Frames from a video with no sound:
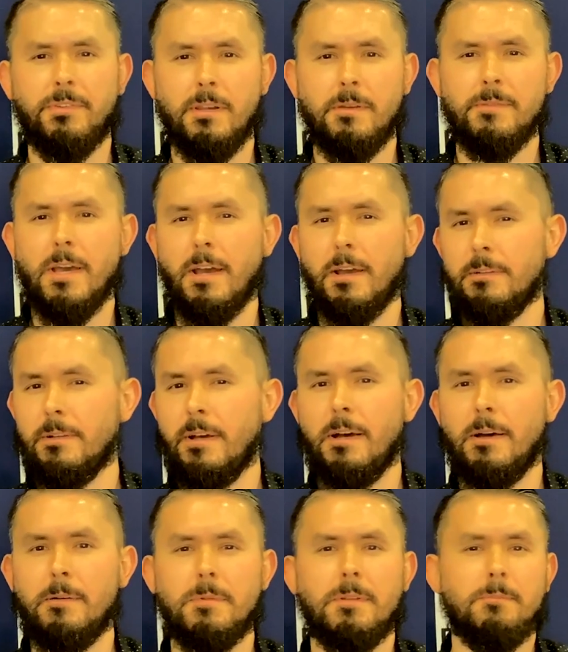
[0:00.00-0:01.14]
of that
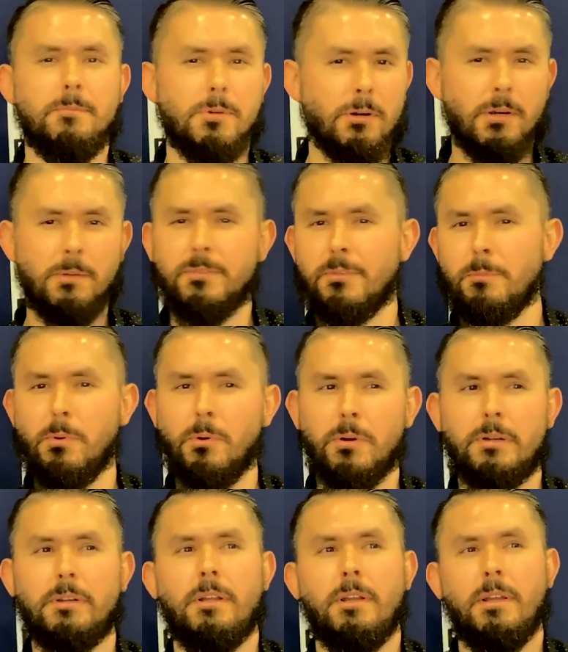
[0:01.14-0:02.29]
uh, in program support,